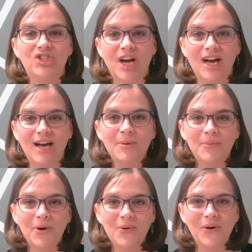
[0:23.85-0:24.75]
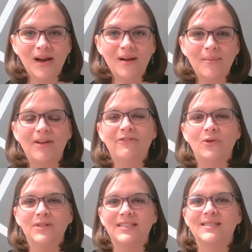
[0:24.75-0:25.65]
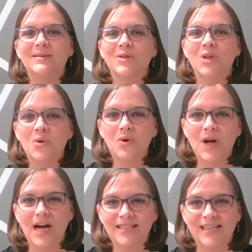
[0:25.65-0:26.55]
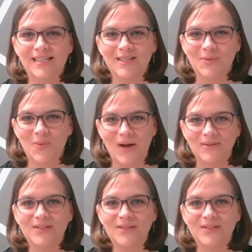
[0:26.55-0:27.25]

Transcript: Job program and folded in some local content as well.